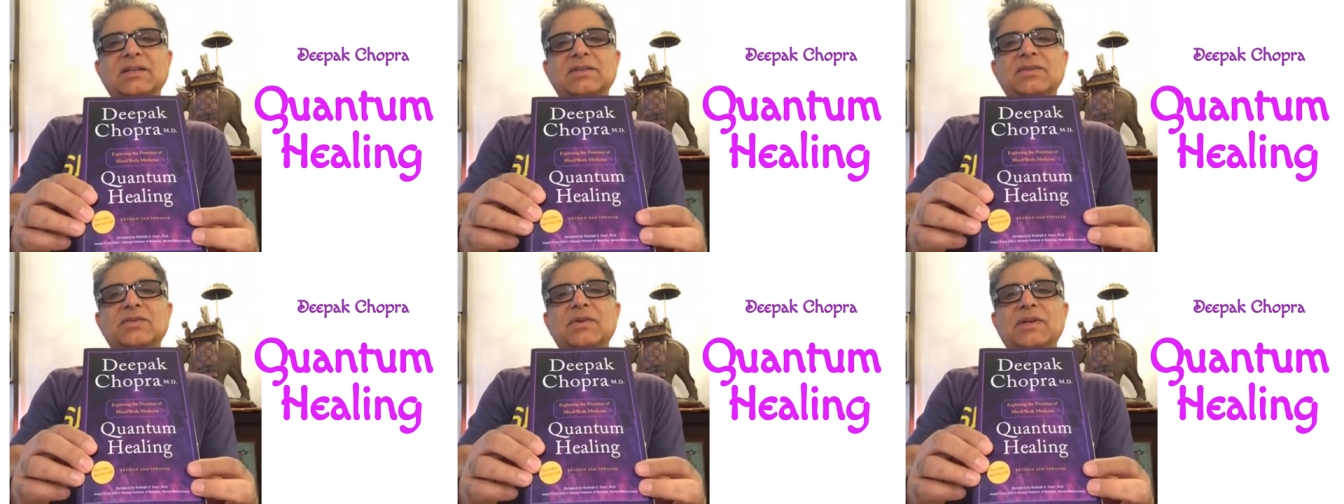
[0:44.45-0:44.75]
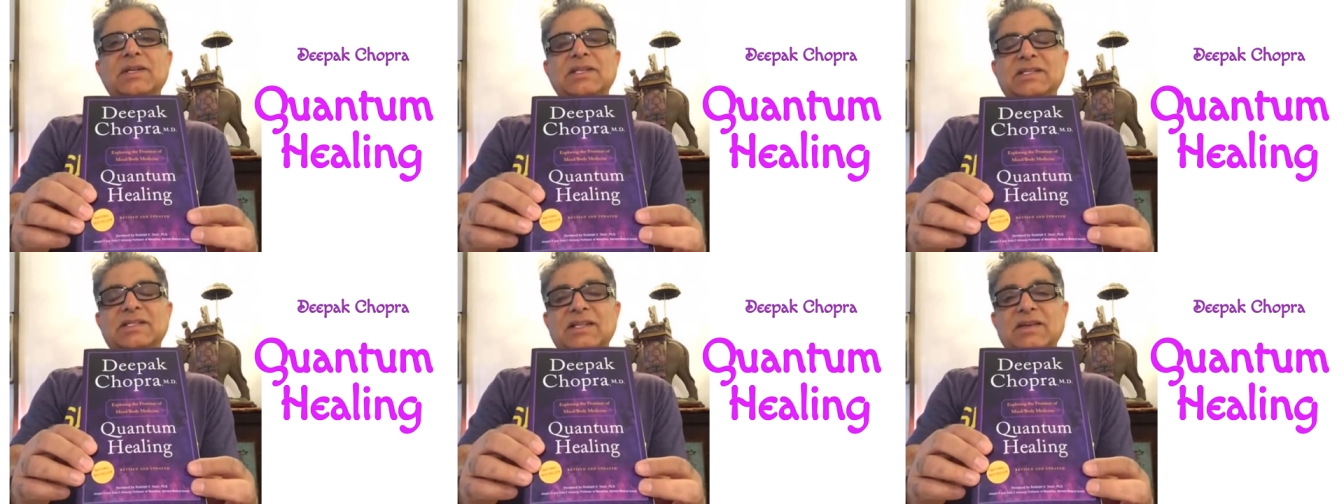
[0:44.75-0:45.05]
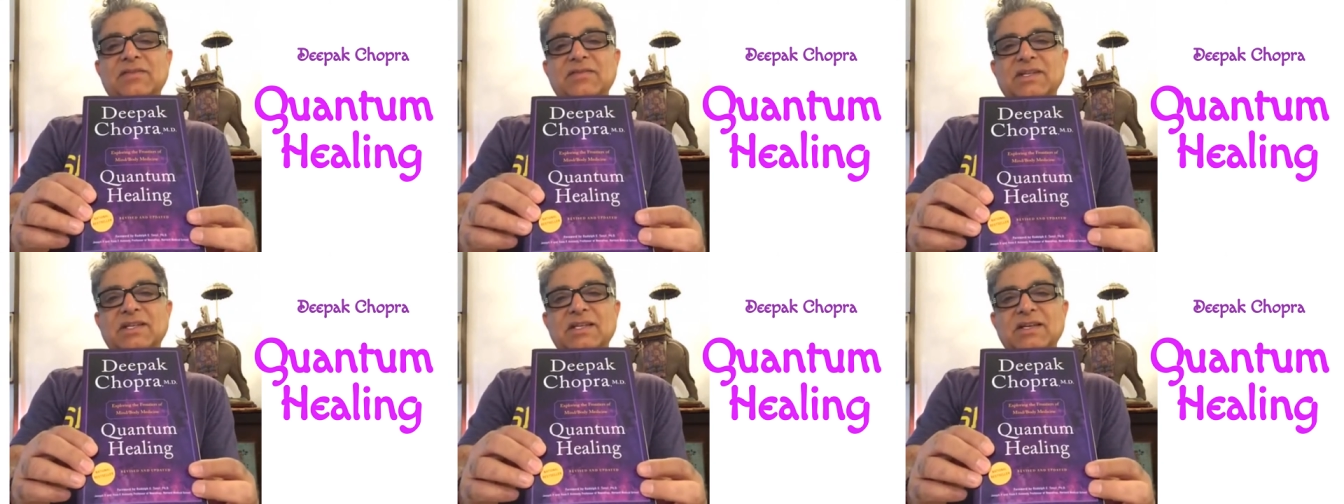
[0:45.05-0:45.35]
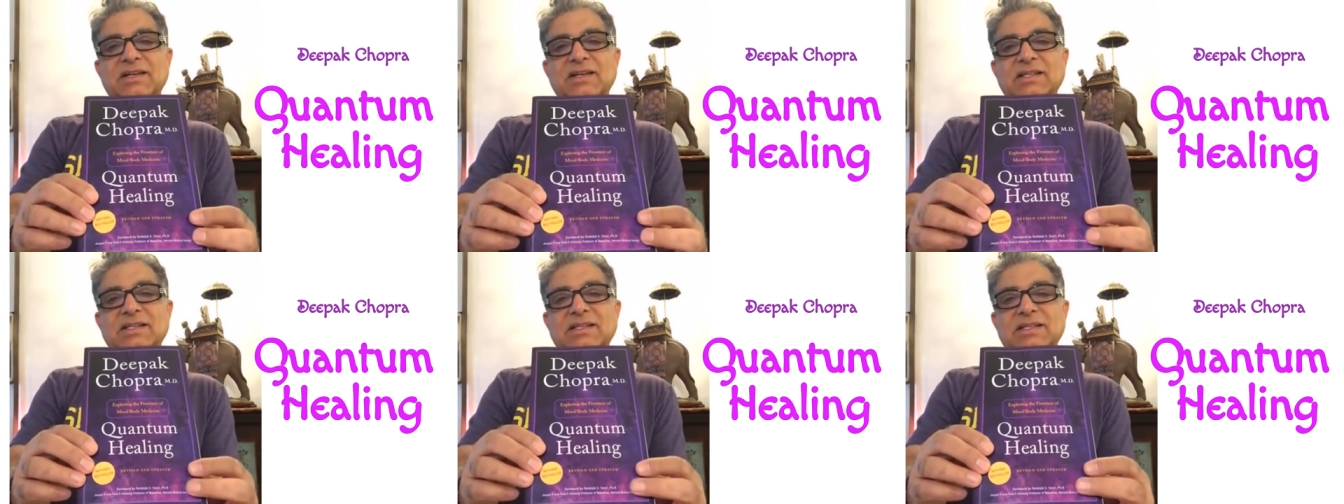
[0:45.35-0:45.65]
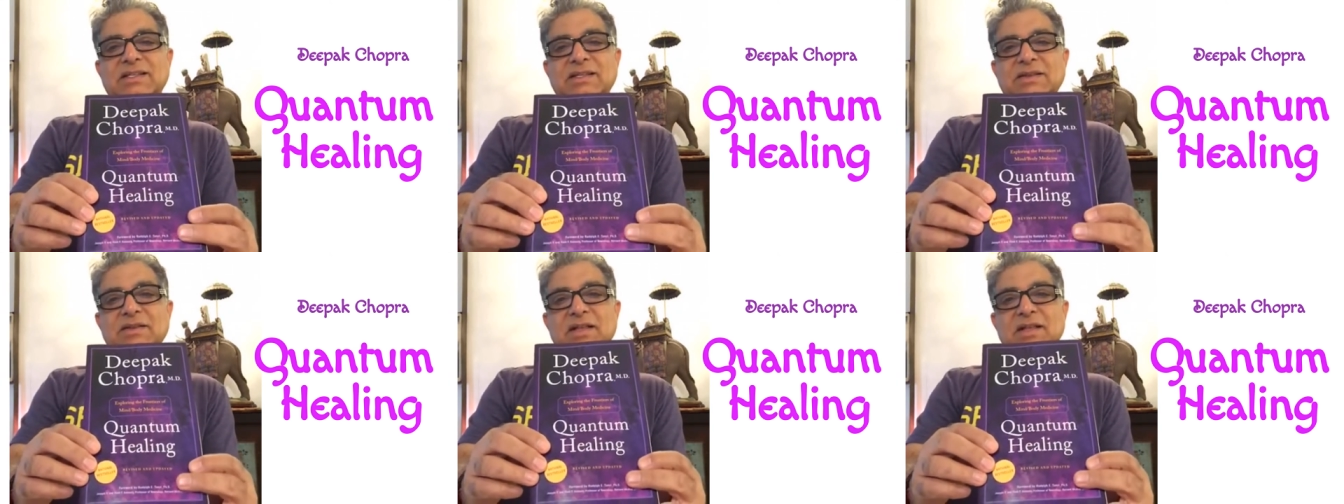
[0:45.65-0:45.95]
27
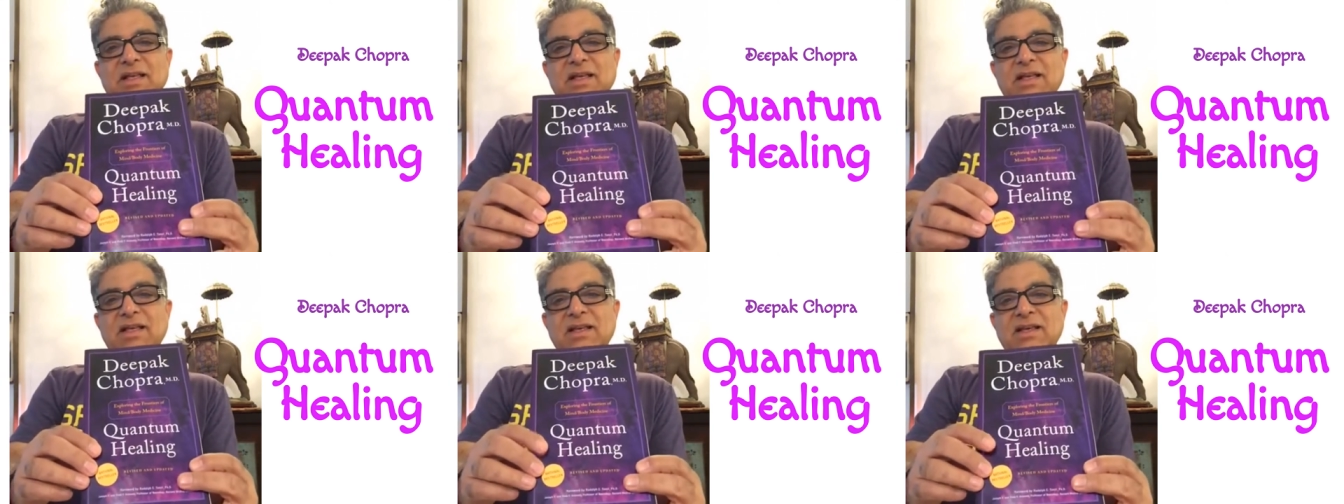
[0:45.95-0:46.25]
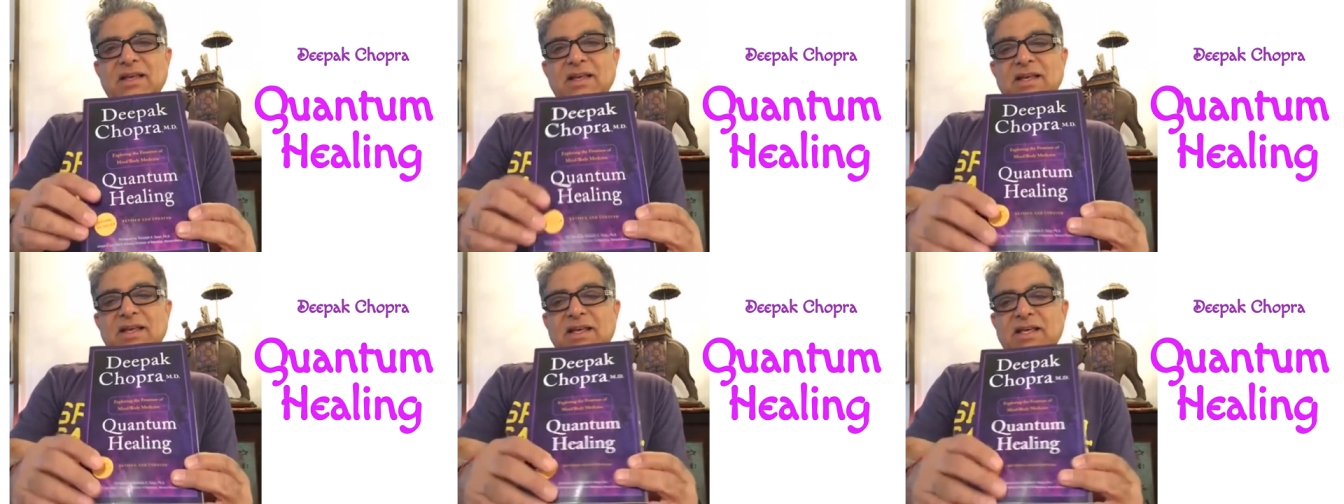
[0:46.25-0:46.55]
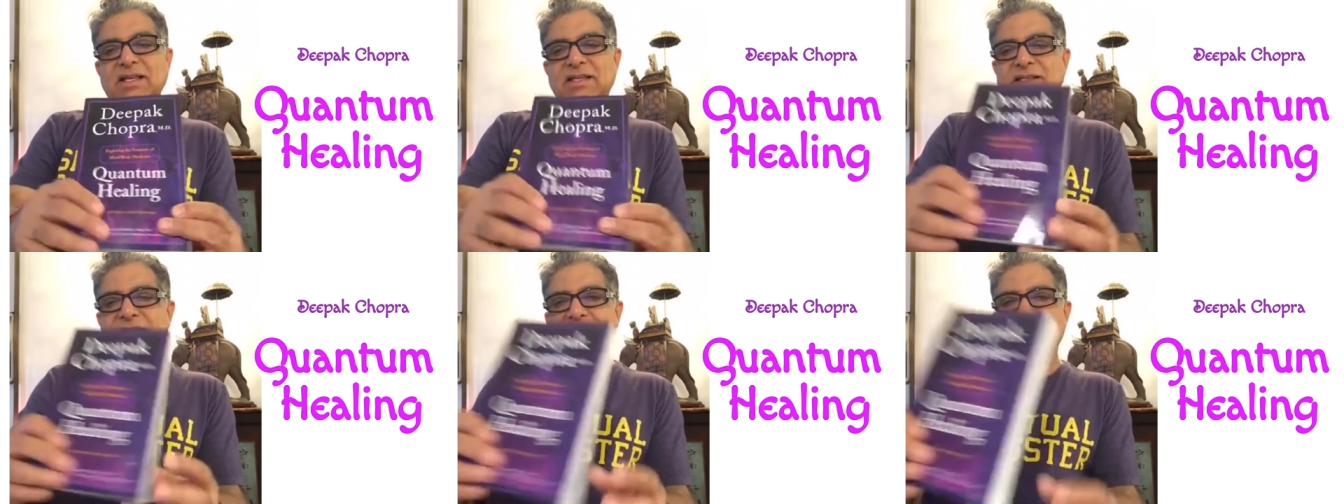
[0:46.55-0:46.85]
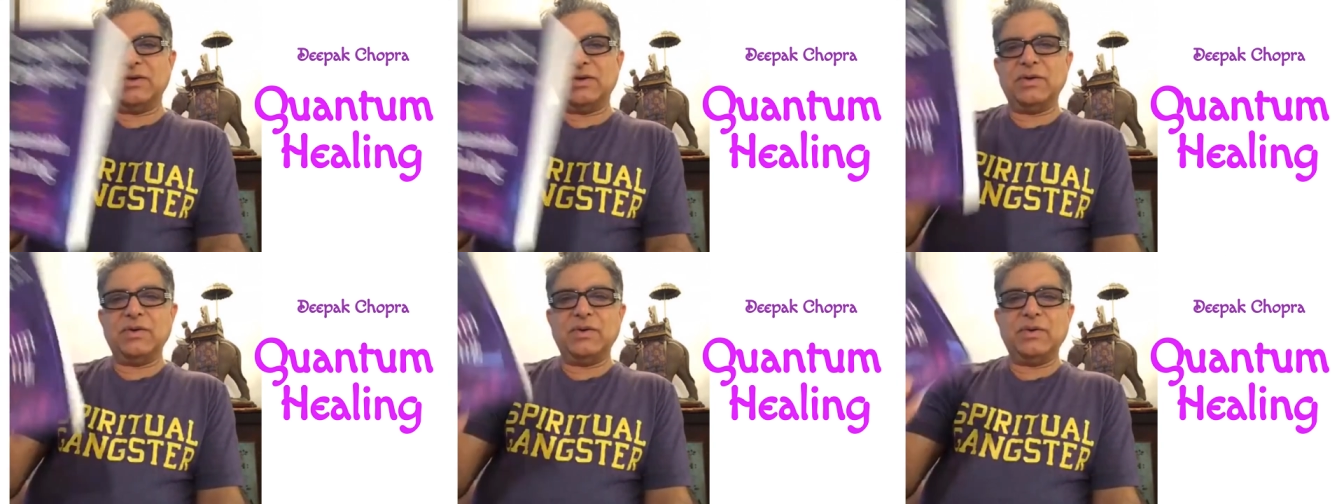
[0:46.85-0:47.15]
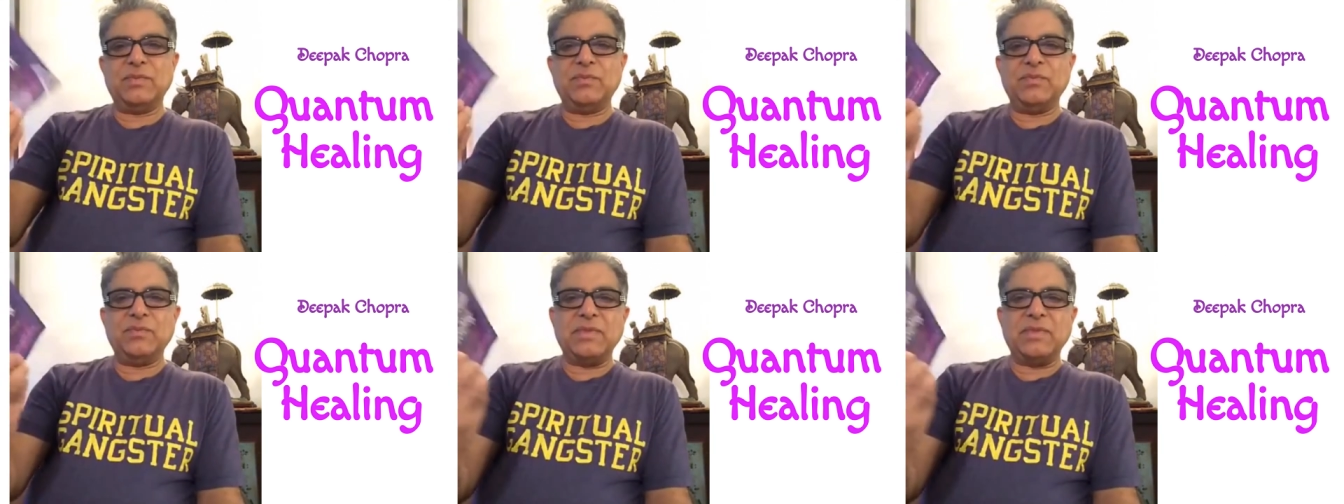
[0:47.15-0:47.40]
years. So